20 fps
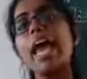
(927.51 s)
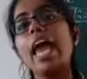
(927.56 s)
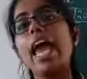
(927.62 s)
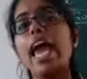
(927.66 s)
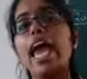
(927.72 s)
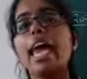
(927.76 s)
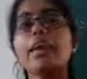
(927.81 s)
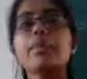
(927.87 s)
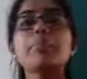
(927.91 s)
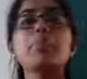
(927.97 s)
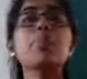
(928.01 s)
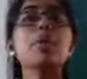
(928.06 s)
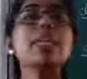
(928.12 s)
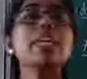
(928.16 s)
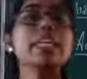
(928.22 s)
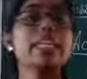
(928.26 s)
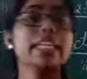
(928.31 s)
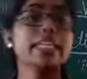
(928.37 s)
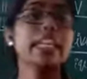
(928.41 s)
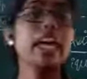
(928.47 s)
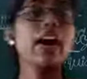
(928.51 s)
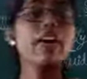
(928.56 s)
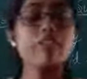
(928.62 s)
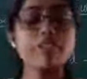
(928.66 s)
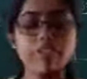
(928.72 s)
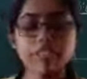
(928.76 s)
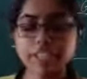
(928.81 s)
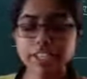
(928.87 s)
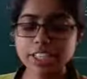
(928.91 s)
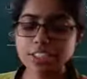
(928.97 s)
and put it in a
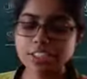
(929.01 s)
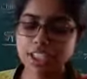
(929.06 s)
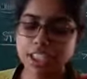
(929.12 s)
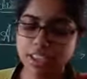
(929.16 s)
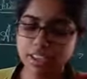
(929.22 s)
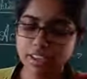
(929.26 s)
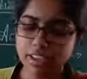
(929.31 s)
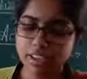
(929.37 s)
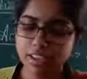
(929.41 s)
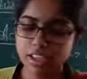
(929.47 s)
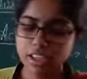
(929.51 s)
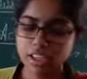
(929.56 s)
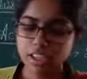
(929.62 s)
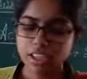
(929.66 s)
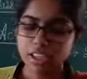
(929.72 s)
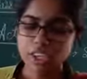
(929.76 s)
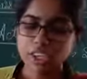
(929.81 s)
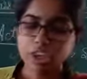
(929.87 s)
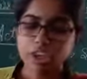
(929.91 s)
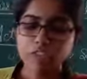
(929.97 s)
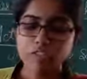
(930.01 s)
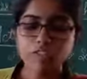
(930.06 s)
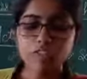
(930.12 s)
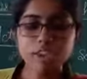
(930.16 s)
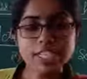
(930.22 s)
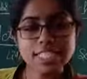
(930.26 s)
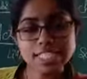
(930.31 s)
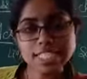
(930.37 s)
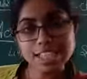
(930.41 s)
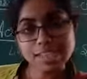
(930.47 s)
freezer
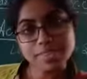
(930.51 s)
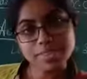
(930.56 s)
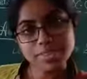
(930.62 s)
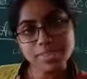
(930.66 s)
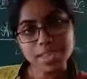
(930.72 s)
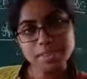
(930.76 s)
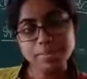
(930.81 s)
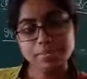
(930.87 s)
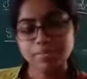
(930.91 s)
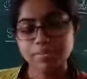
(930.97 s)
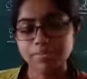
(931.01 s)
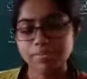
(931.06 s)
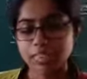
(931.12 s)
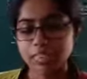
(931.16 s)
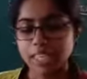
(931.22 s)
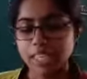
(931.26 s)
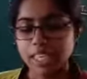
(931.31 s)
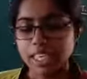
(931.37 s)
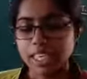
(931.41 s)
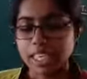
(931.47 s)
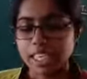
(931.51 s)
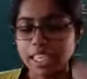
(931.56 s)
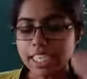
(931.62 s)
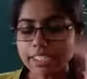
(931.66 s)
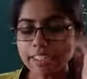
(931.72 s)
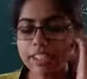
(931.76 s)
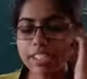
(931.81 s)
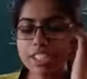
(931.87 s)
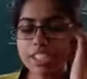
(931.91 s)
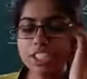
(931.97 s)
for some time.
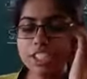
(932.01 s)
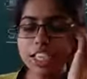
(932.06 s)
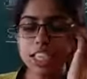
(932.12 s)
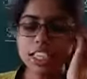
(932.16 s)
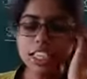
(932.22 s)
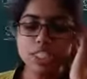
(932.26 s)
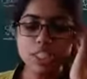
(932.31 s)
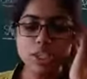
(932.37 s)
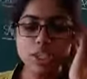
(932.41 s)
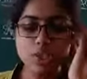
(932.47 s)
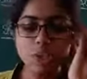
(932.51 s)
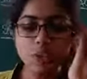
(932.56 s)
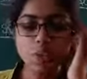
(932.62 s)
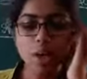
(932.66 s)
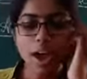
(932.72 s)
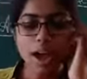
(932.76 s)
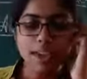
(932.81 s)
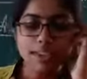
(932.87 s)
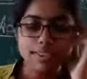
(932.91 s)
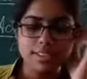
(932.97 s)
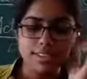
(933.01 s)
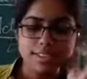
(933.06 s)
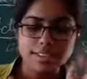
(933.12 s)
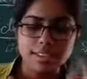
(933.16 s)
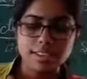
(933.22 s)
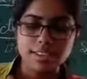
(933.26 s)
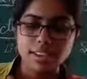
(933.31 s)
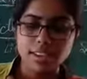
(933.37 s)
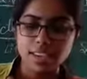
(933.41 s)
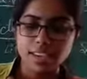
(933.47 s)
It will change into
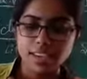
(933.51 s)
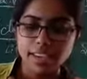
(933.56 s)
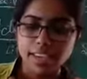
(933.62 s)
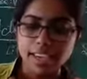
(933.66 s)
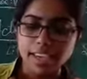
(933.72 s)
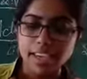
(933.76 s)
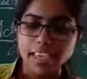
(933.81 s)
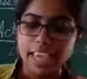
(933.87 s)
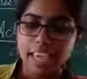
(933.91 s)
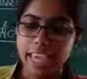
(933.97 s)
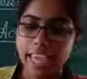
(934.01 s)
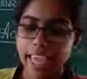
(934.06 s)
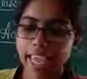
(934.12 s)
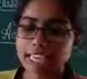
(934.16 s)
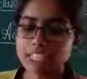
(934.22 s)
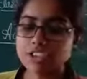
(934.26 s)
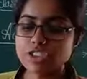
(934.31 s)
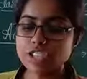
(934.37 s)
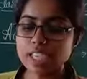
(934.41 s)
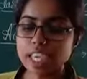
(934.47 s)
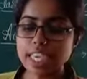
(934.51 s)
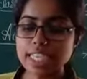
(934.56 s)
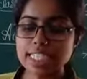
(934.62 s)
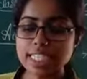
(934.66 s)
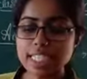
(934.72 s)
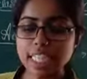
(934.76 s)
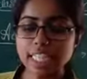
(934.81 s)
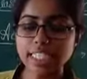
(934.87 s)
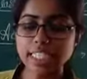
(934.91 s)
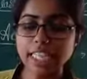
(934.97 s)
ice. And
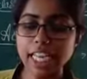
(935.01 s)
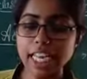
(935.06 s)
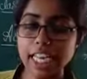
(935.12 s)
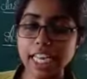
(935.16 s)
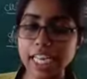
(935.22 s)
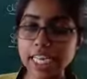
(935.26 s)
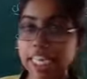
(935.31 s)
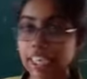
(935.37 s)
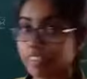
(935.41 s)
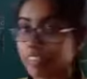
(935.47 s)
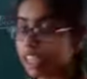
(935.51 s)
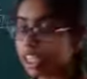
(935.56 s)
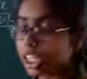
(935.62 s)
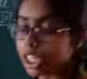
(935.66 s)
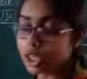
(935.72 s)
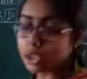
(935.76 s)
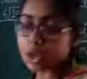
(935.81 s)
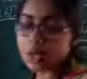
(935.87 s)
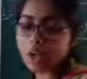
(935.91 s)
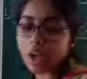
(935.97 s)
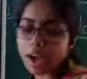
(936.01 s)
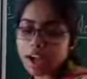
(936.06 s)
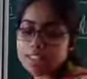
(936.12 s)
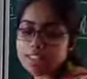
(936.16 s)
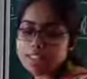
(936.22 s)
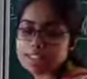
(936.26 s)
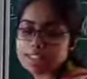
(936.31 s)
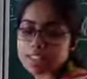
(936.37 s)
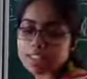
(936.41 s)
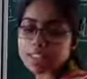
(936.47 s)
changing the liquid into
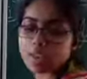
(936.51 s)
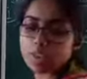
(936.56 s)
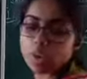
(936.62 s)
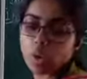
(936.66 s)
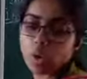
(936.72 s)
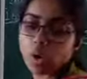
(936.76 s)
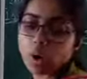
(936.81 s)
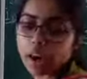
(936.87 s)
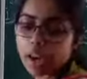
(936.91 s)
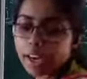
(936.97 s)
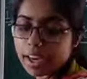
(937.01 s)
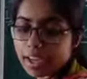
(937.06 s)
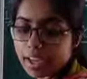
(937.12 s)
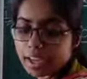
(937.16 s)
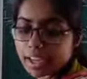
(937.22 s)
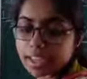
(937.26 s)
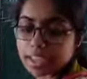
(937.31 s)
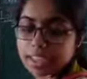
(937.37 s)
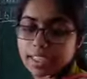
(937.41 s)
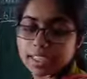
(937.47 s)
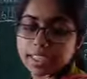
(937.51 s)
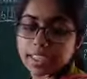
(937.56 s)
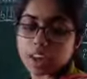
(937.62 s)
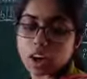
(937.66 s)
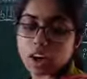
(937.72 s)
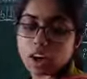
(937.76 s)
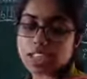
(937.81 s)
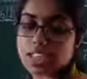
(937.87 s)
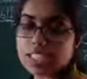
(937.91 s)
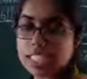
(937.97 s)
ice is called,
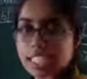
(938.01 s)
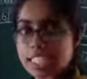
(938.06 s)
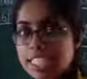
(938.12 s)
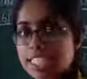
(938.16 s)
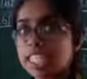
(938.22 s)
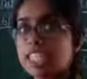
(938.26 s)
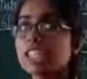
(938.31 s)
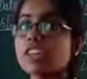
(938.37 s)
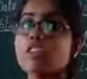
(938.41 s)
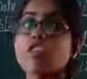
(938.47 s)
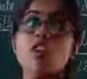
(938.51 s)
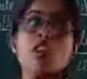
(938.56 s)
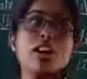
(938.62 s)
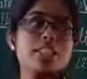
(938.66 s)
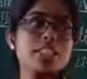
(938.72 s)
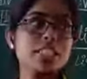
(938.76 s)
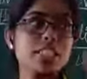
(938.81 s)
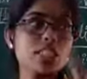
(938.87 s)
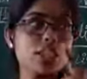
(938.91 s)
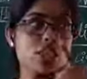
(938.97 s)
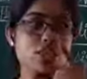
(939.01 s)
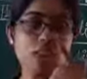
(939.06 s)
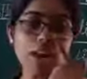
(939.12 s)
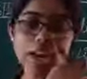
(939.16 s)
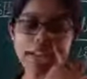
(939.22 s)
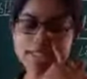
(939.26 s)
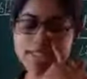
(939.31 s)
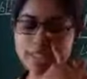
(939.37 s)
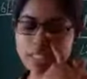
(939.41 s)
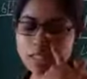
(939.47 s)
or changing the water into
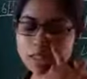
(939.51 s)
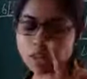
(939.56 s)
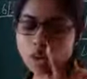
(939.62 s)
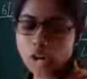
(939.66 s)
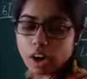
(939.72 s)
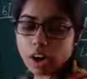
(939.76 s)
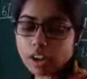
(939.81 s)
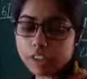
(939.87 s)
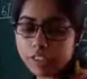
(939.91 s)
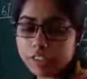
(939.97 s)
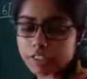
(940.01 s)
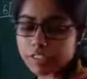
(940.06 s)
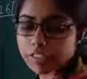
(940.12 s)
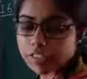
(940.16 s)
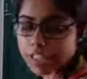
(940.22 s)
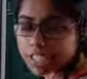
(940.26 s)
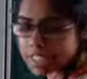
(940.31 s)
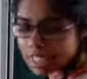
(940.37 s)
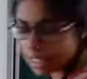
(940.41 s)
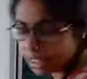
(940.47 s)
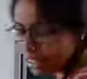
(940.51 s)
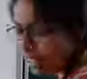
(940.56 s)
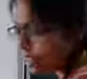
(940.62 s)
ice is called freezing.